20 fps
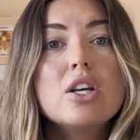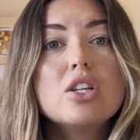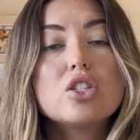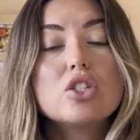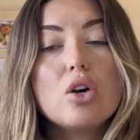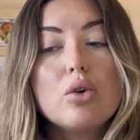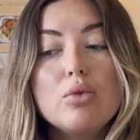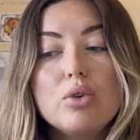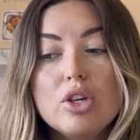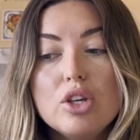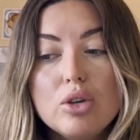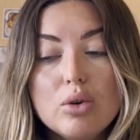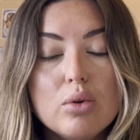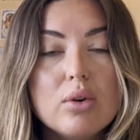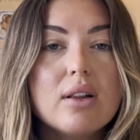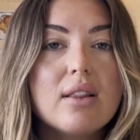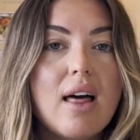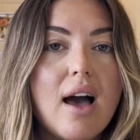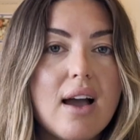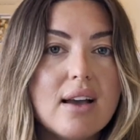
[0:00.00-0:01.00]
So
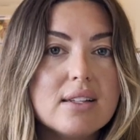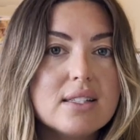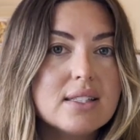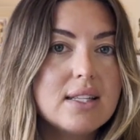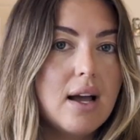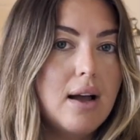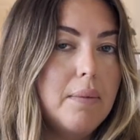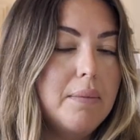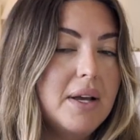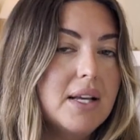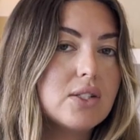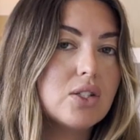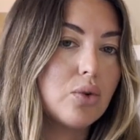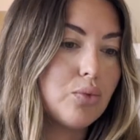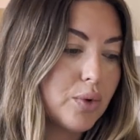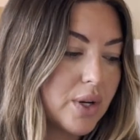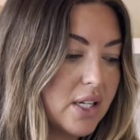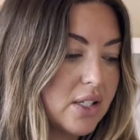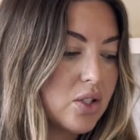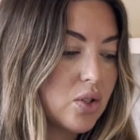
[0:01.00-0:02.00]
utilize them as a
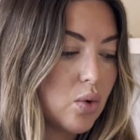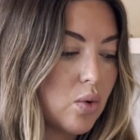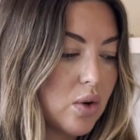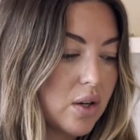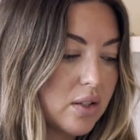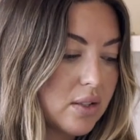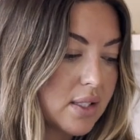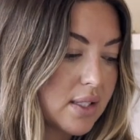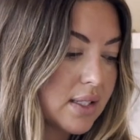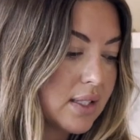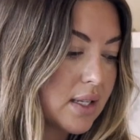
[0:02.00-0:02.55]
resource.